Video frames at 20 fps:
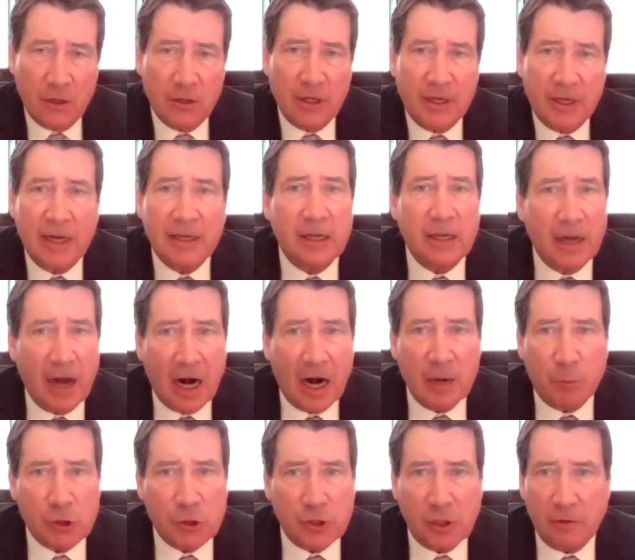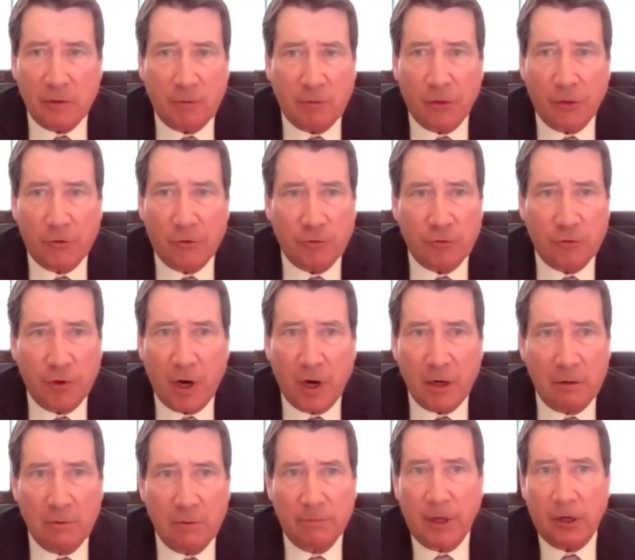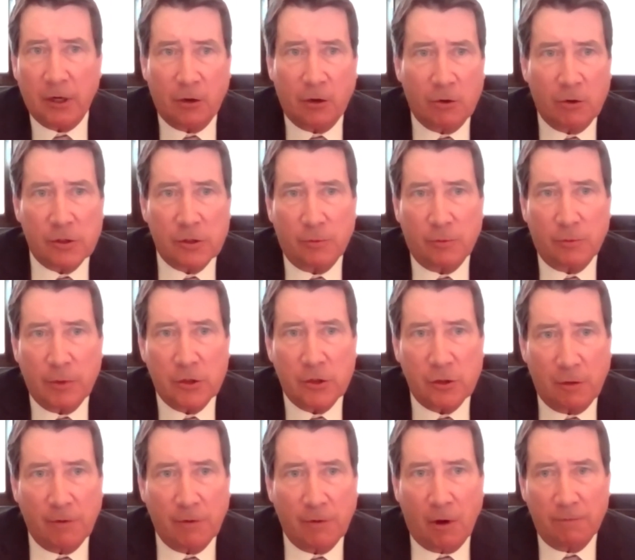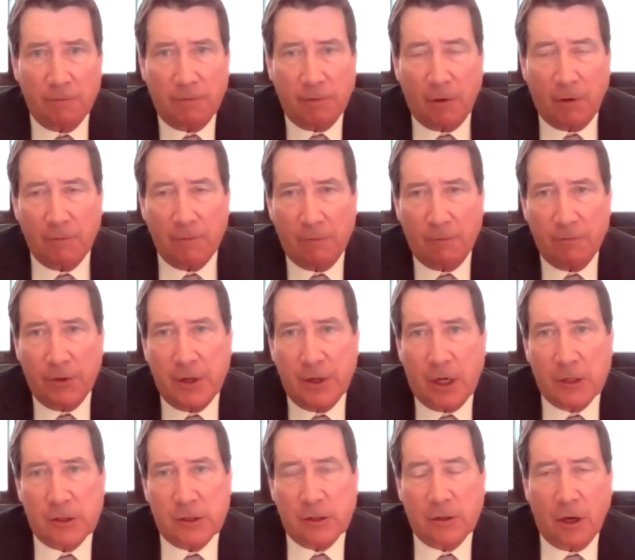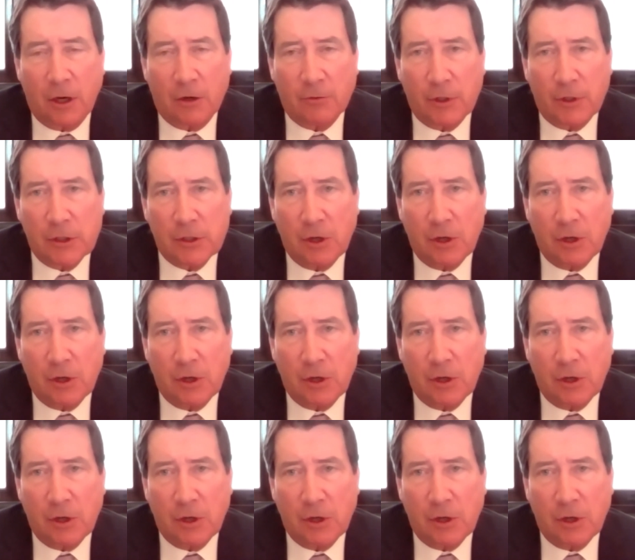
you get to 90% of all the trade that occurs in the region of, of, of the dozen countries.